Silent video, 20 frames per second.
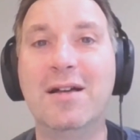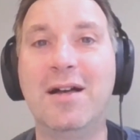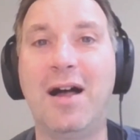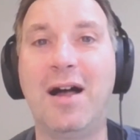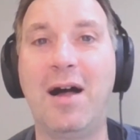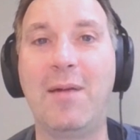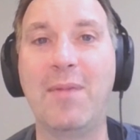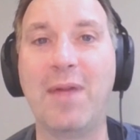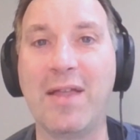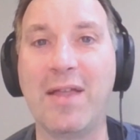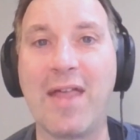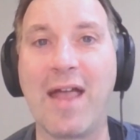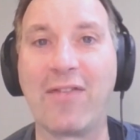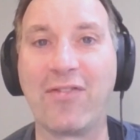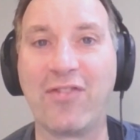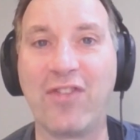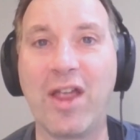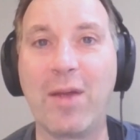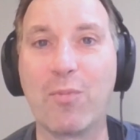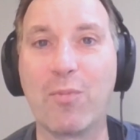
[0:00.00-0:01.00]
um, in that
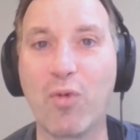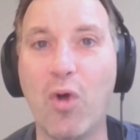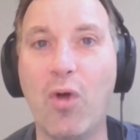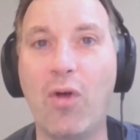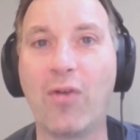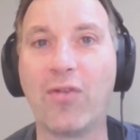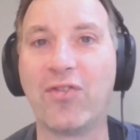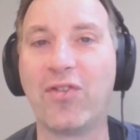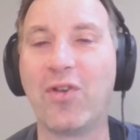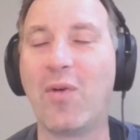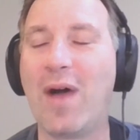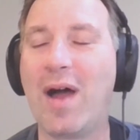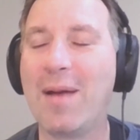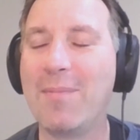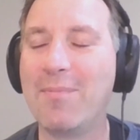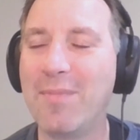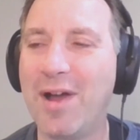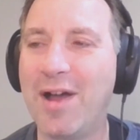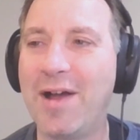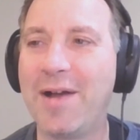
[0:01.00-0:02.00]
same role. So
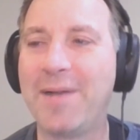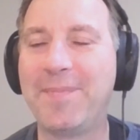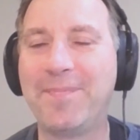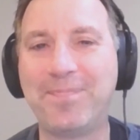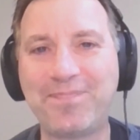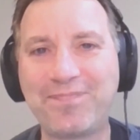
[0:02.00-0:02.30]
I'm uh,